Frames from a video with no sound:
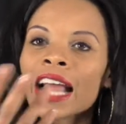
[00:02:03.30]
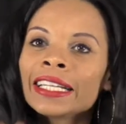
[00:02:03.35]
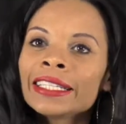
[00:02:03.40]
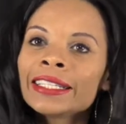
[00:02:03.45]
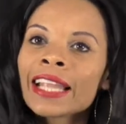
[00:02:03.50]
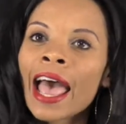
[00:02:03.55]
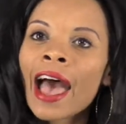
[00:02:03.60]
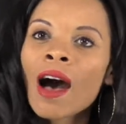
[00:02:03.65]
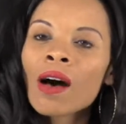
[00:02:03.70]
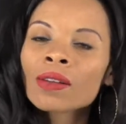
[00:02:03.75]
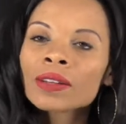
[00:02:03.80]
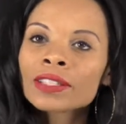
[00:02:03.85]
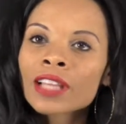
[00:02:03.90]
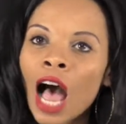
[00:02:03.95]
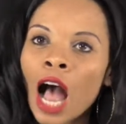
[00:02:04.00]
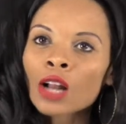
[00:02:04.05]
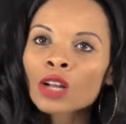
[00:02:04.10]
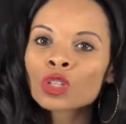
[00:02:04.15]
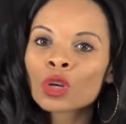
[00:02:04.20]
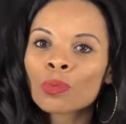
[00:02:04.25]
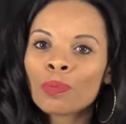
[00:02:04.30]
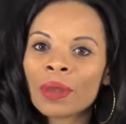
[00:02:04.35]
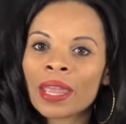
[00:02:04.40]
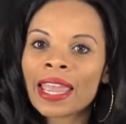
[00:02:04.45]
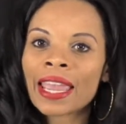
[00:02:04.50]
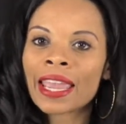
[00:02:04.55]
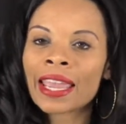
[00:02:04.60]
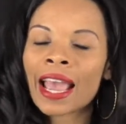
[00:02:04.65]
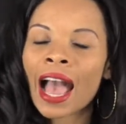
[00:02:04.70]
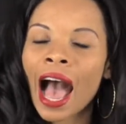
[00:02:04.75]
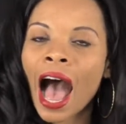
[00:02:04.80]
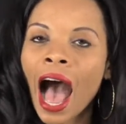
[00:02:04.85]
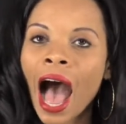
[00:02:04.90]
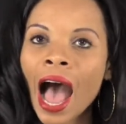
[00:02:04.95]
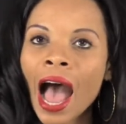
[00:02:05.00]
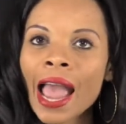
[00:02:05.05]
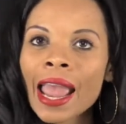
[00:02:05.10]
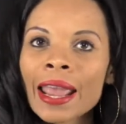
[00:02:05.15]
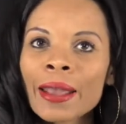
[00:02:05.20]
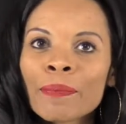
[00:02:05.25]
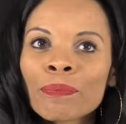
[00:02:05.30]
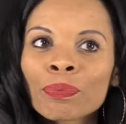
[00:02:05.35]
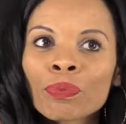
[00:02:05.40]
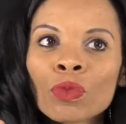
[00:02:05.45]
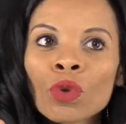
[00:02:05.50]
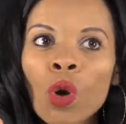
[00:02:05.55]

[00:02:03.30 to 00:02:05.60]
Now, Dr. B, I